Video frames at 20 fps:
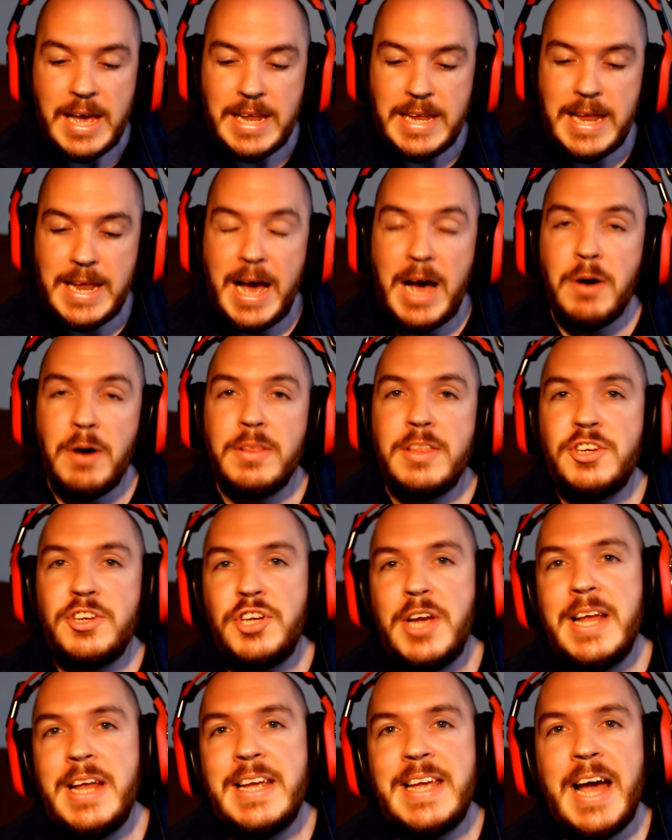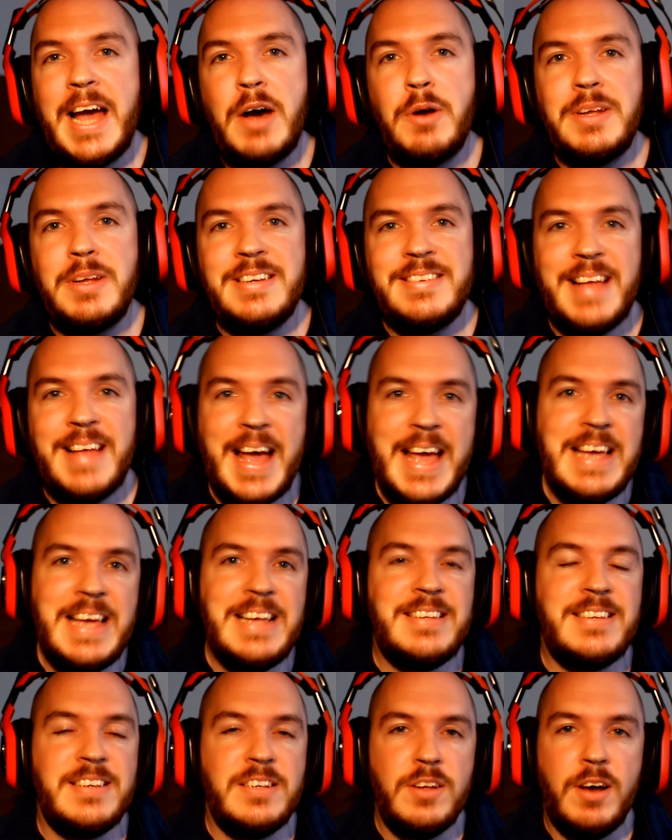Now the shader count is
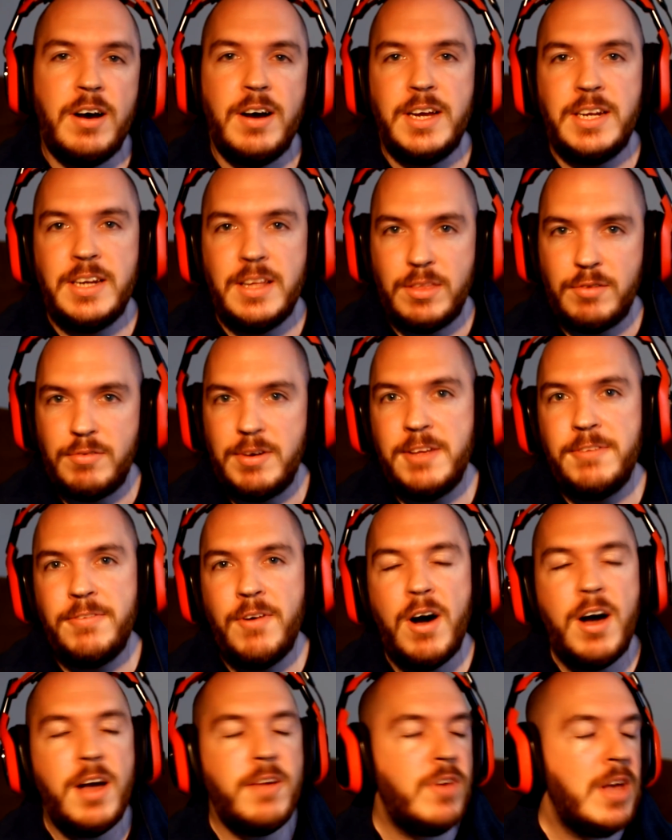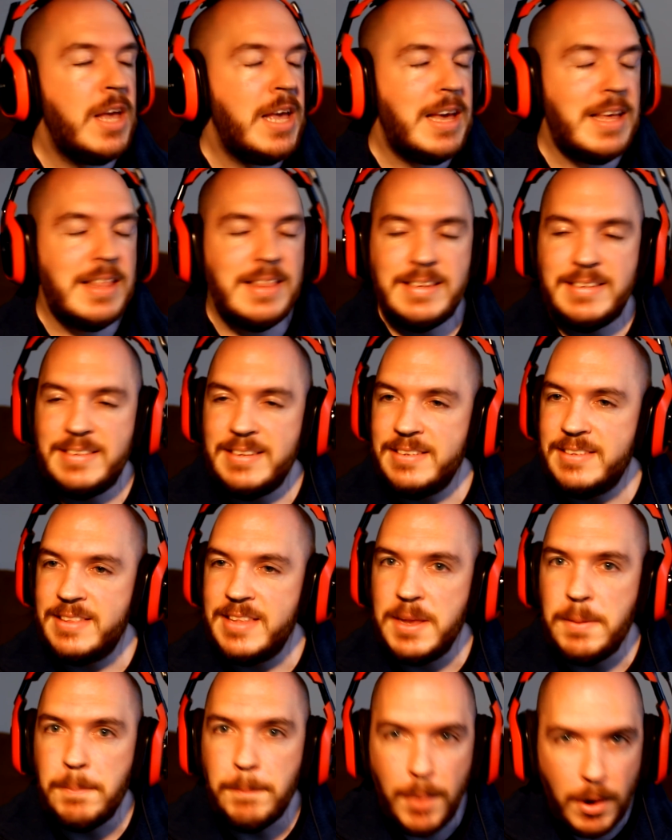8935, this is
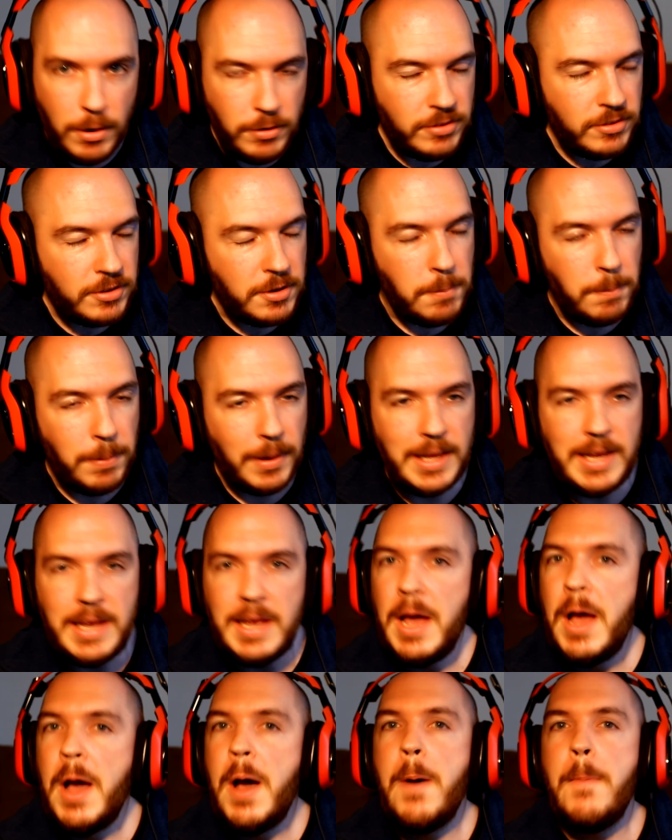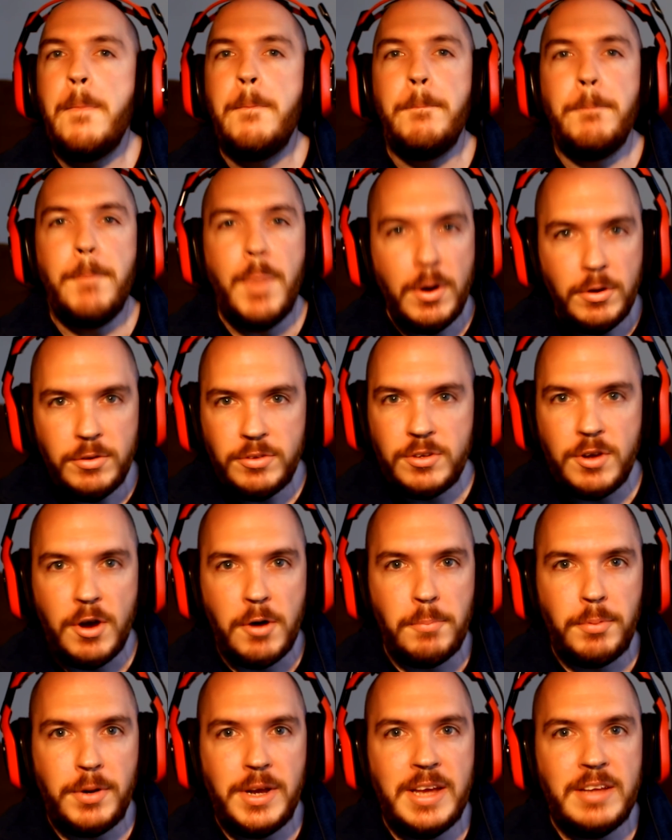the most complete, most
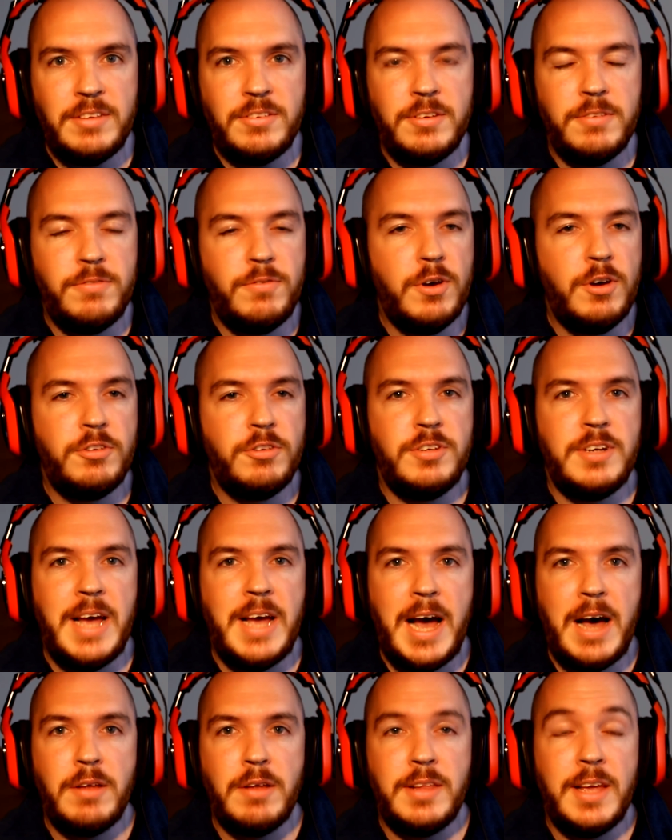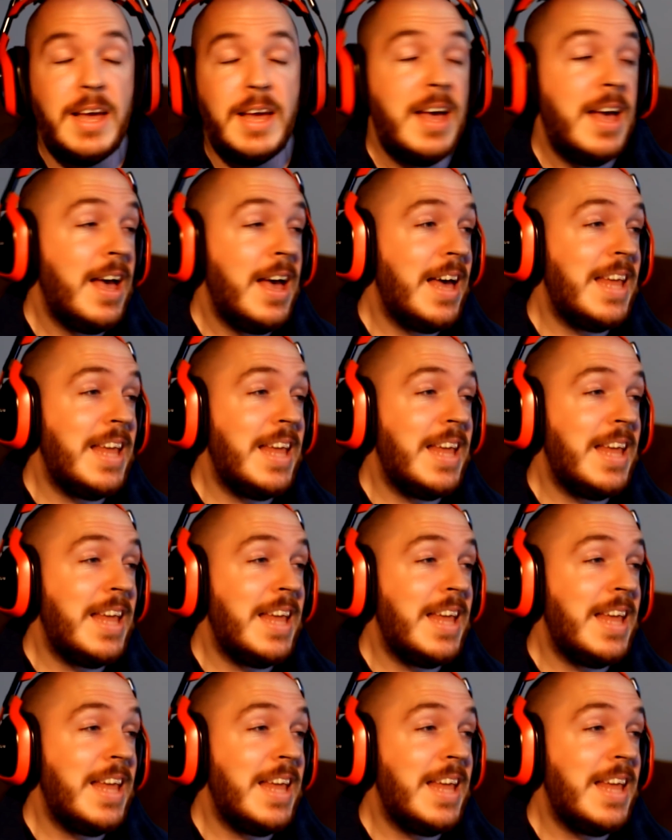comprehensive version out there.